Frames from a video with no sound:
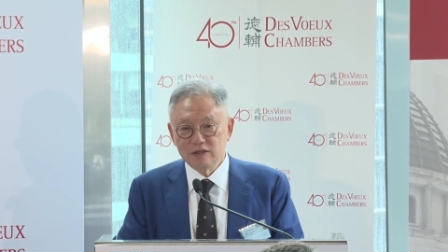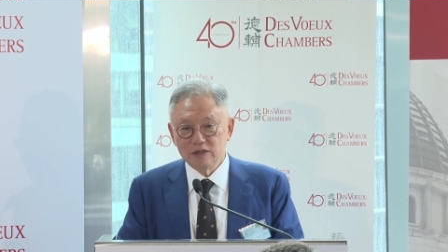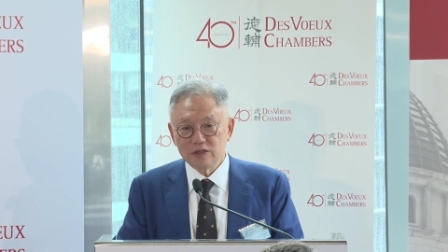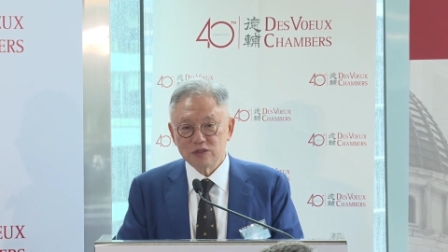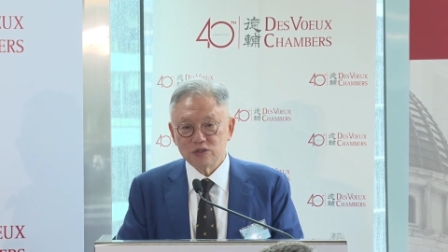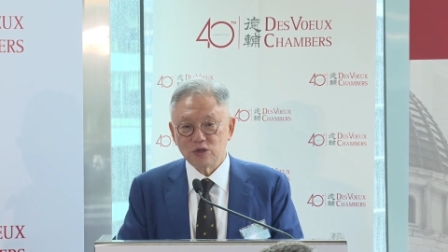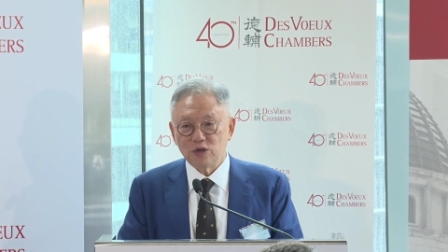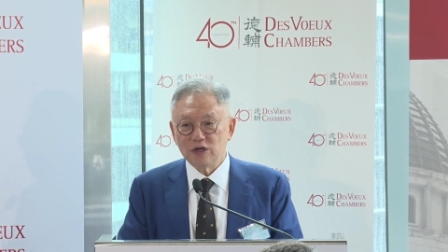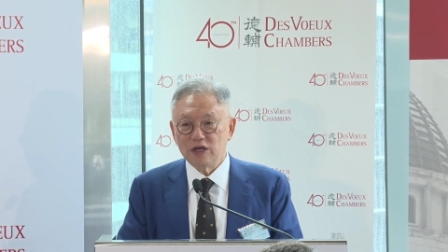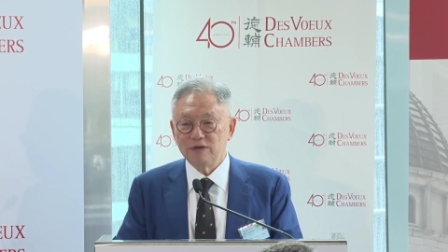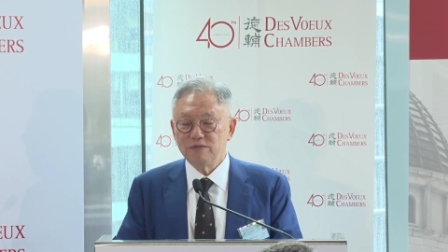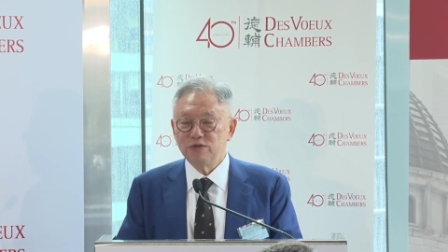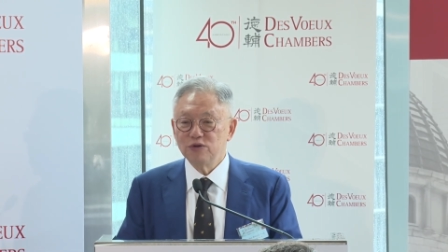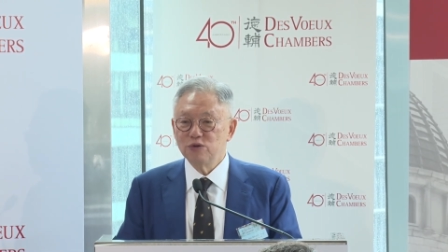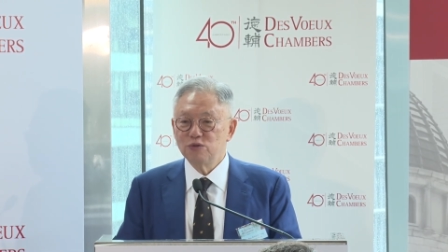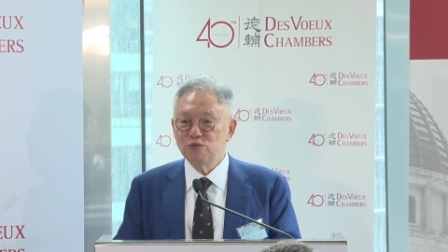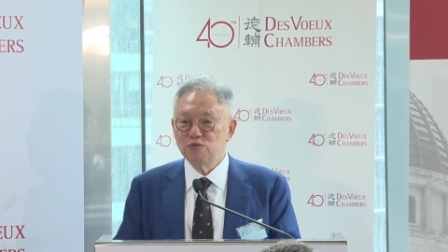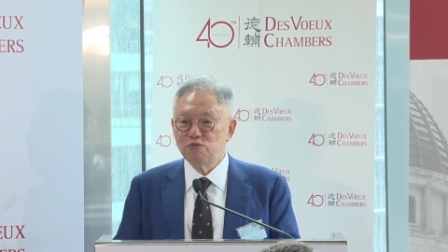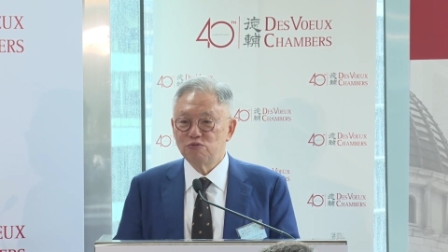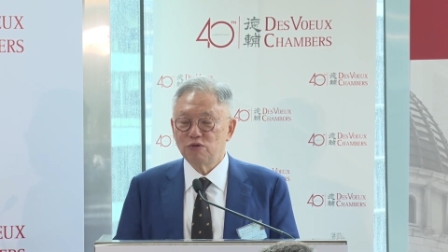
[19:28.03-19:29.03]
So if
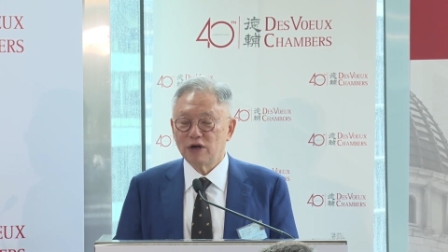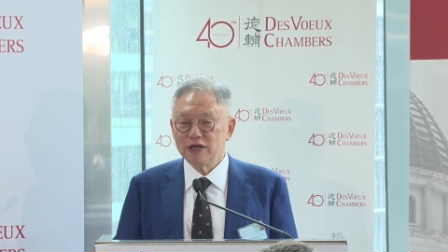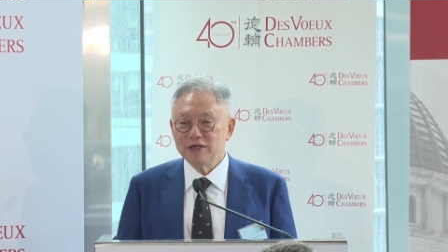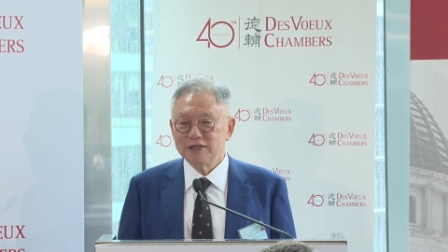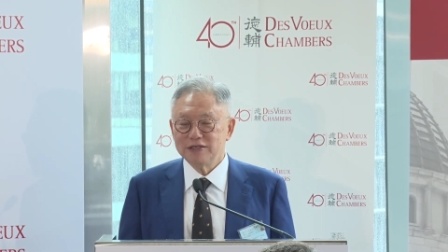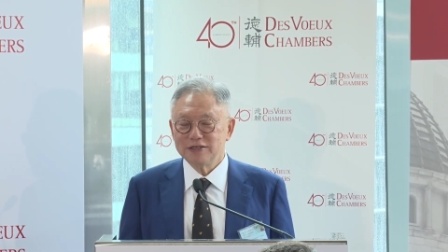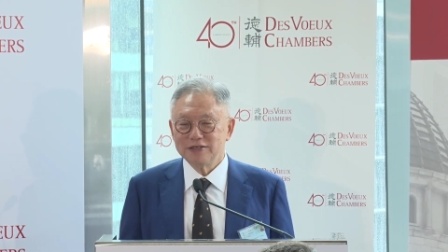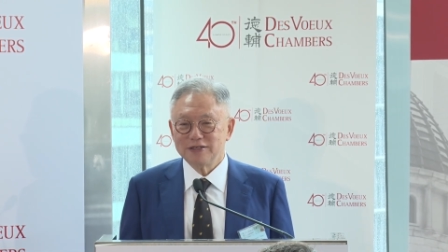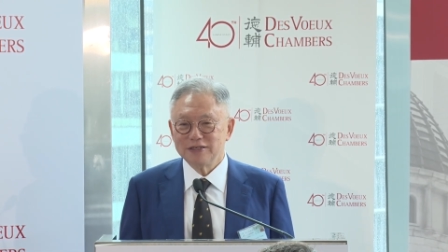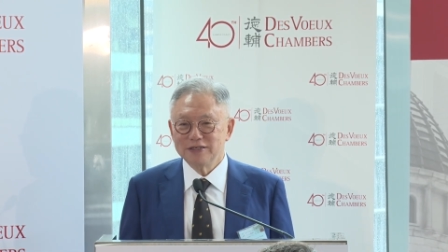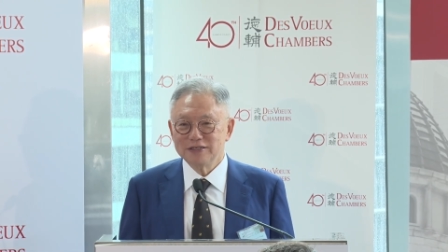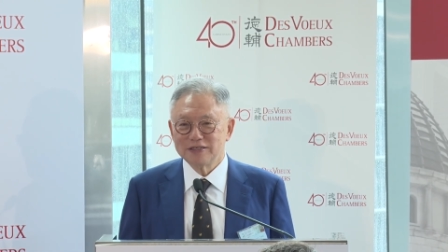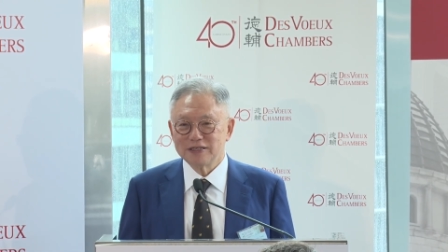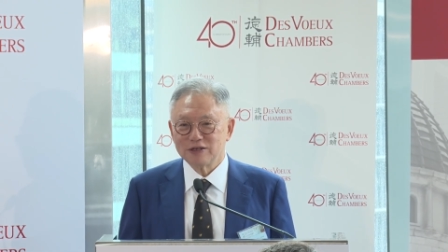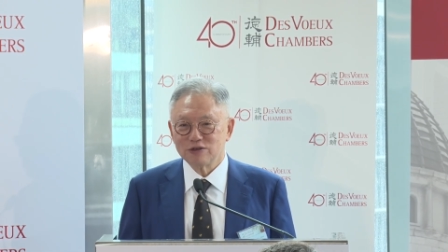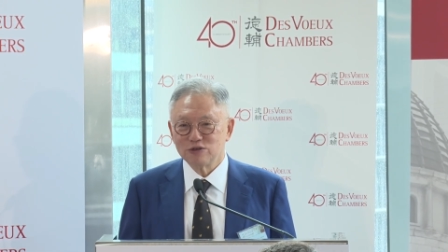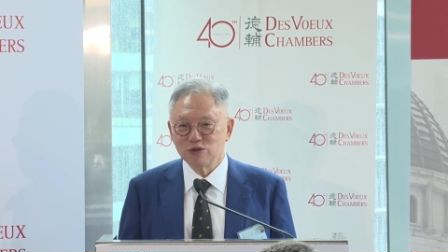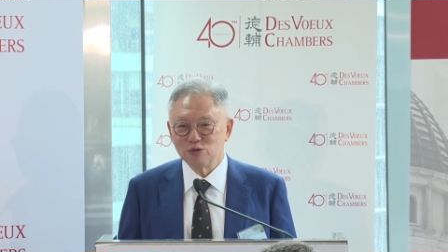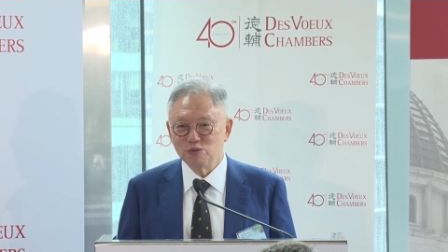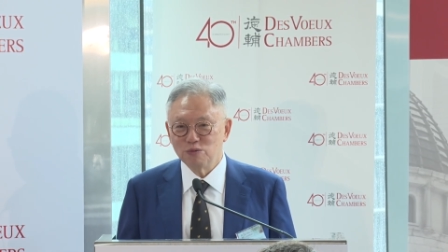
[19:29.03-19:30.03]
you write it in
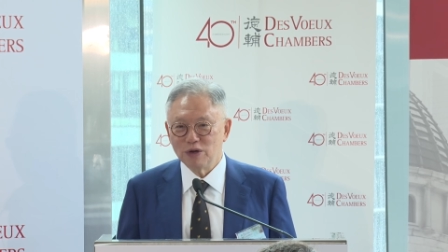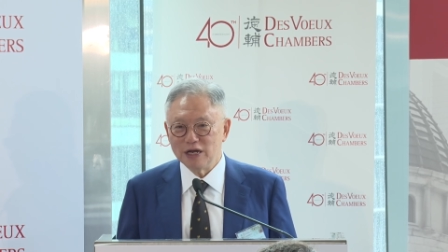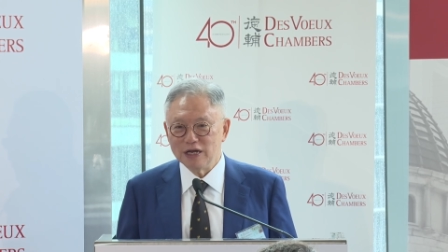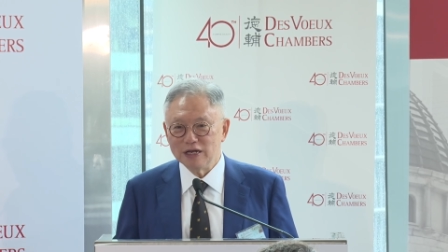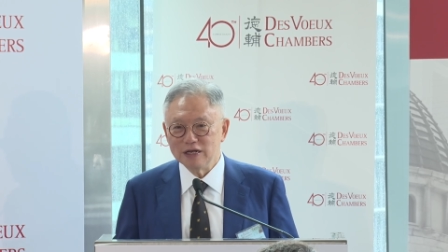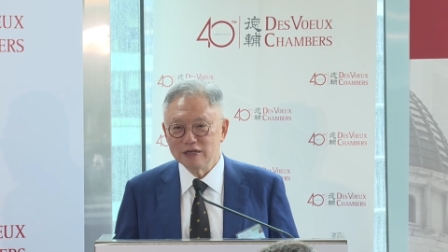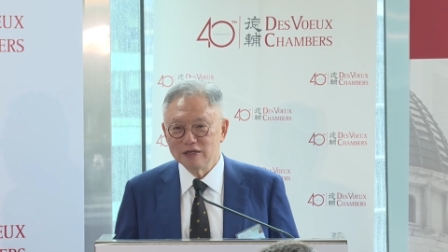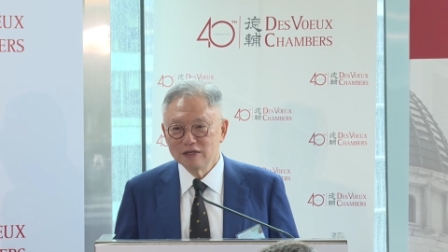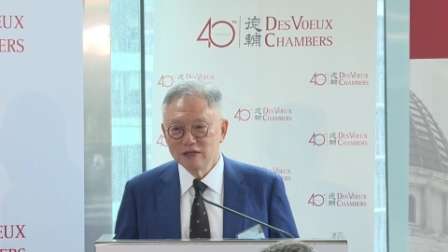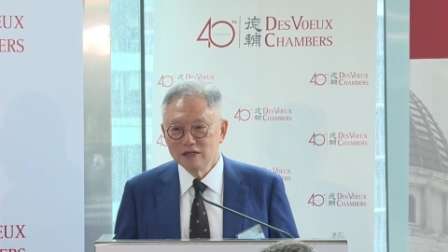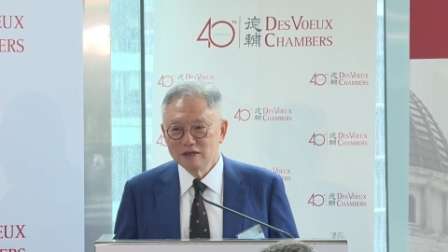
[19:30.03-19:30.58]
such a way